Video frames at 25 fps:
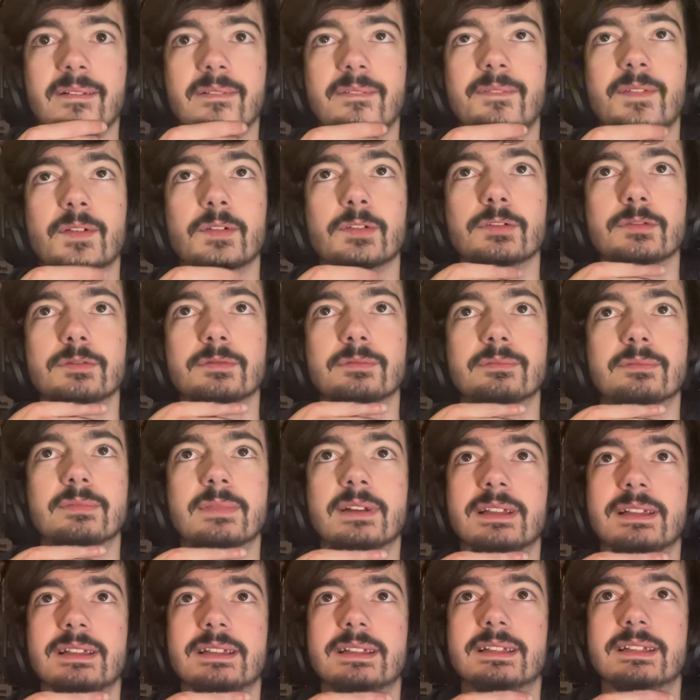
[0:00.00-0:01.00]

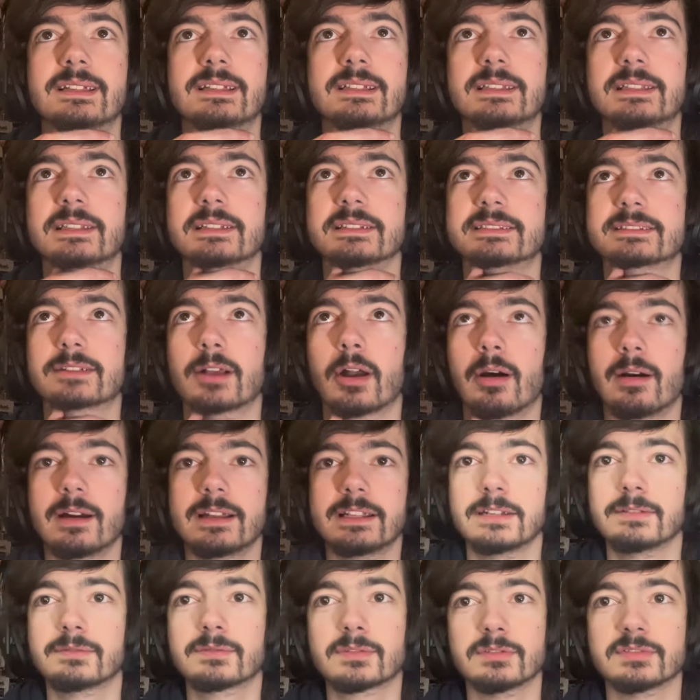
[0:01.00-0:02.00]
film that's
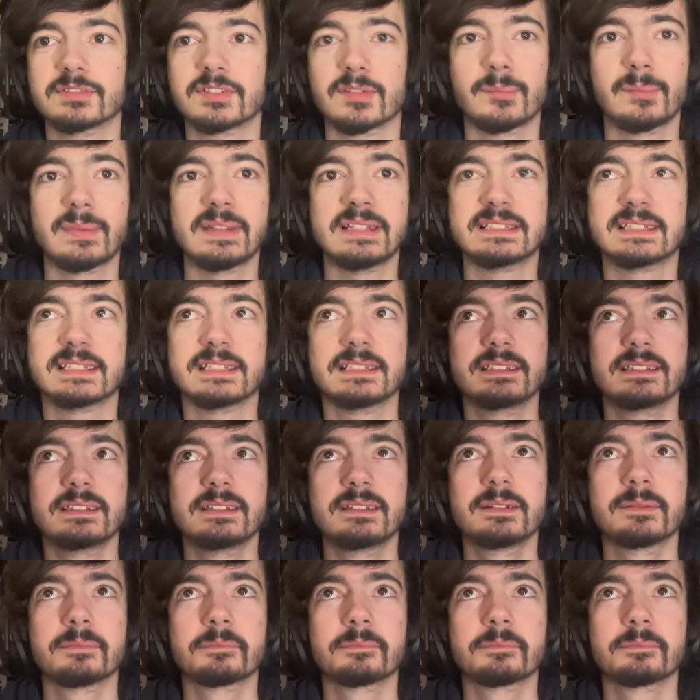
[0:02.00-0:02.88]
kind of got zombies in.